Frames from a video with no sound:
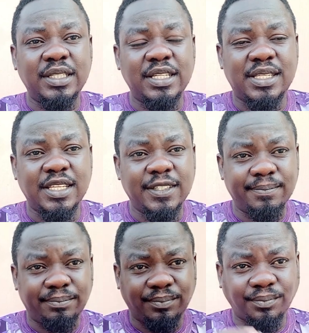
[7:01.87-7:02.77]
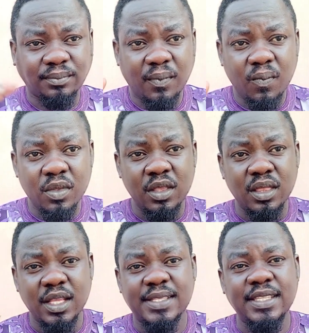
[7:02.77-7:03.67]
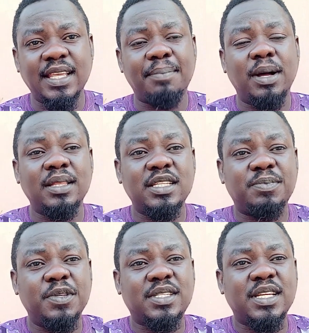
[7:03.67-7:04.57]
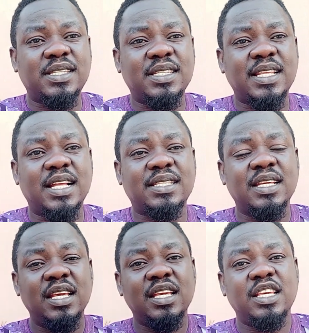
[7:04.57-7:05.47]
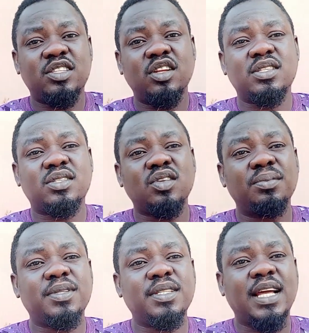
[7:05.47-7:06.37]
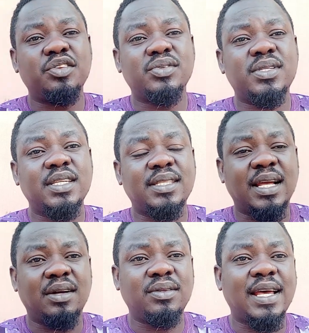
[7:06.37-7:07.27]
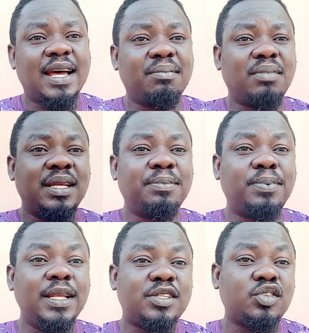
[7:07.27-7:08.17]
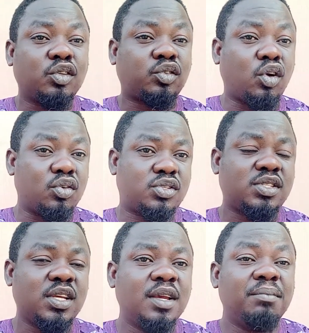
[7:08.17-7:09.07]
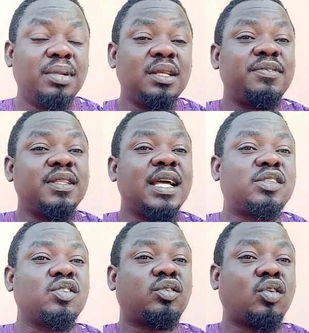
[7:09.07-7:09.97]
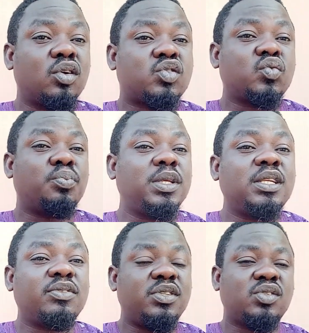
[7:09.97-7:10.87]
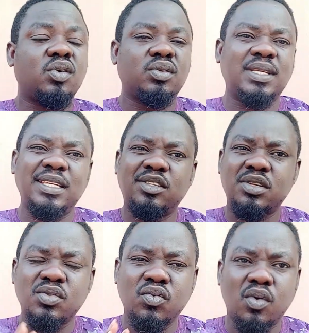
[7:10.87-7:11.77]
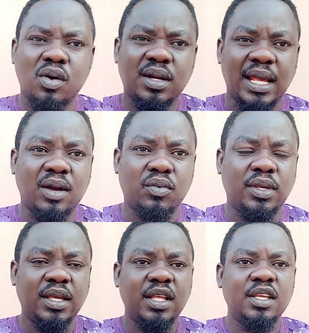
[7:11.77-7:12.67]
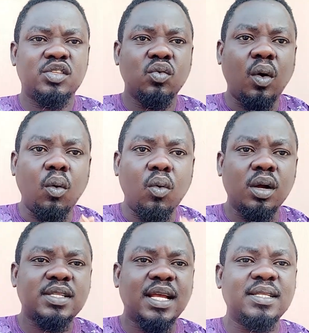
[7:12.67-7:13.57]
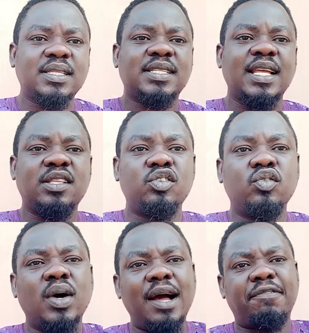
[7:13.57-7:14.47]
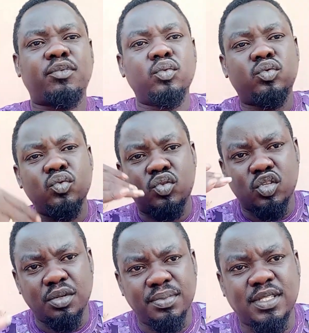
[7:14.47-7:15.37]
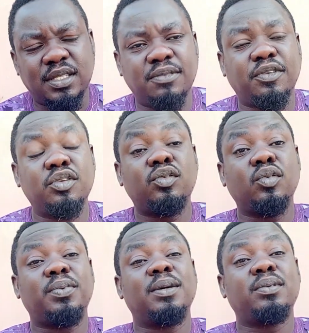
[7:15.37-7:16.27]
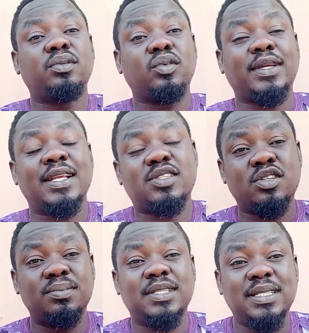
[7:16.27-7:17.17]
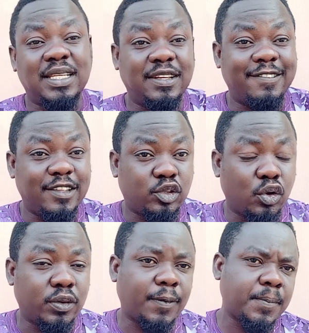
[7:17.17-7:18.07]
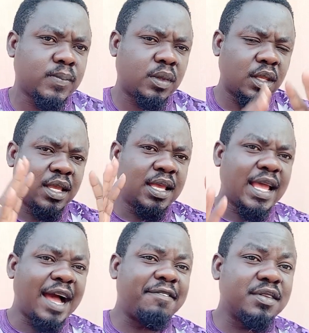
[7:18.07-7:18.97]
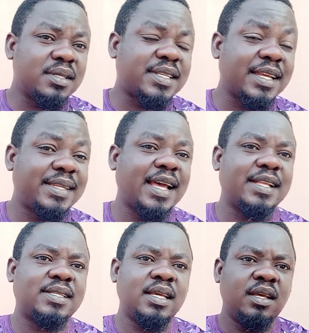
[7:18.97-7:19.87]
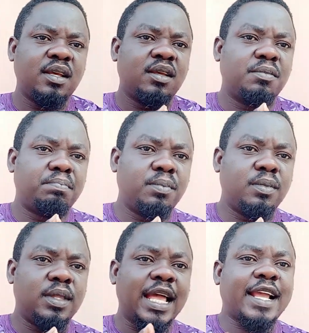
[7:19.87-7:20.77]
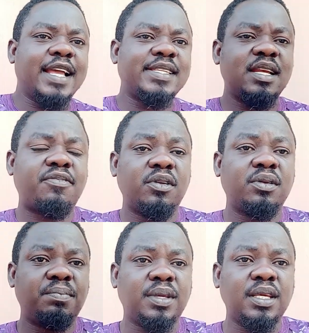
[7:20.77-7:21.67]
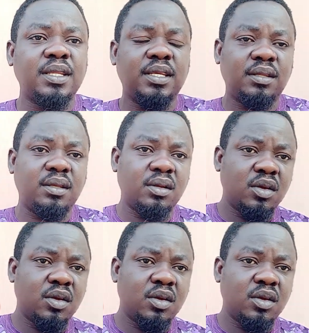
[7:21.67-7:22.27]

you see the thing about this business is that it's not something that you sit down and manipulate your thoughts believing that your thoughts will be the result it doesn't work that way so what works out is that you have to do something for you to be able to get something in return having said that like i said from the beginning